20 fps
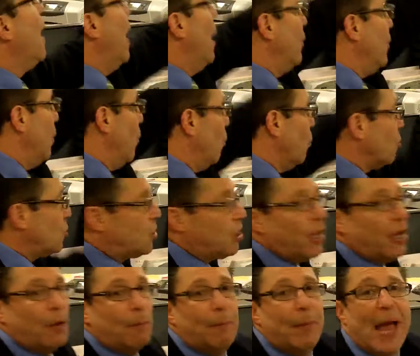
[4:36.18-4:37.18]
and then we'll
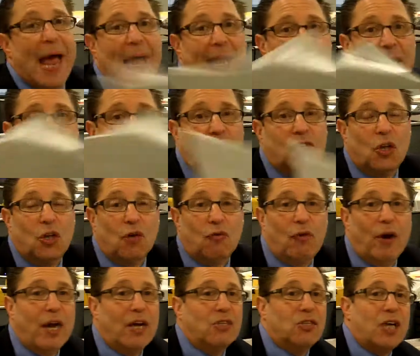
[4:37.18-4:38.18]
settle back into the
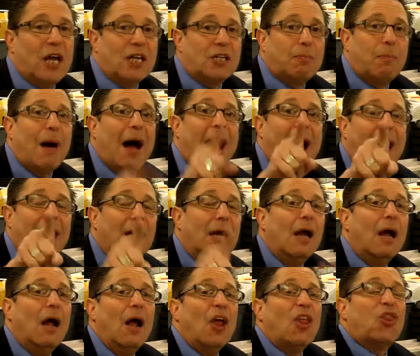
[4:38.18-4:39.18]
range. That's my
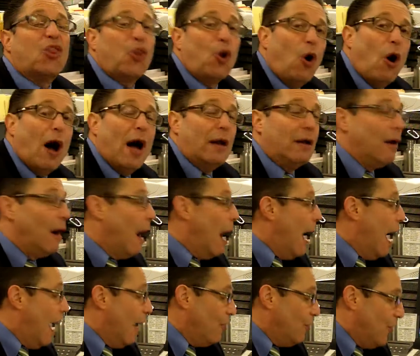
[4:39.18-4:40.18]
thought
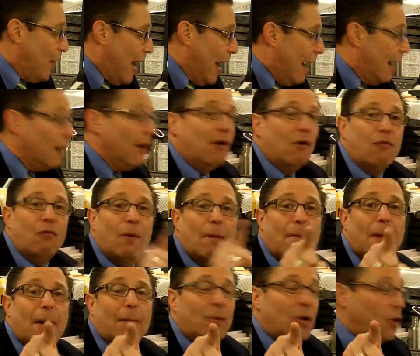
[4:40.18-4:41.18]
on that.
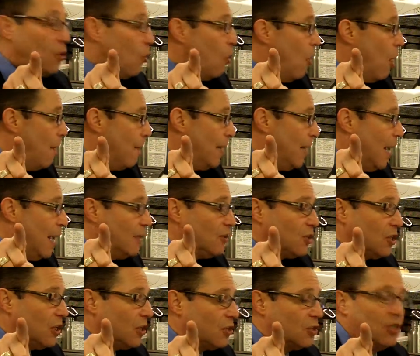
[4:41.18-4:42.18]
Remember to call me
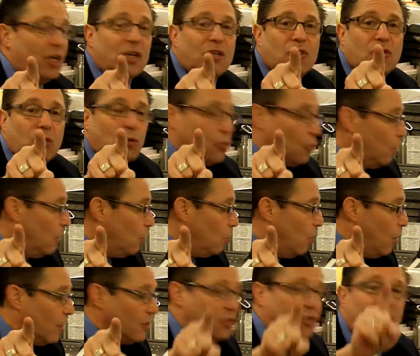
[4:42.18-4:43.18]
866
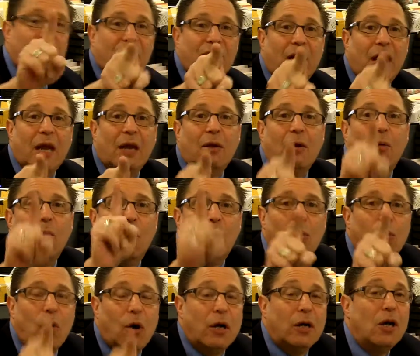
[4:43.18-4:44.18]
231
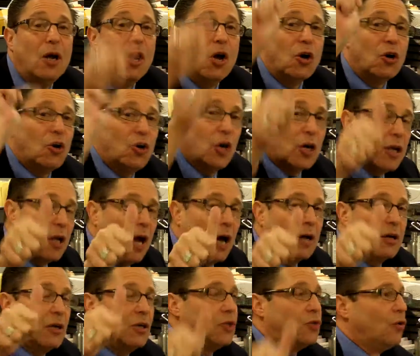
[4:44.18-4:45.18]
7811. Good
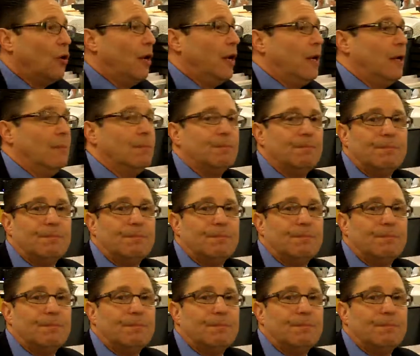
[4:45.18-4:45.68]
luck, good trading.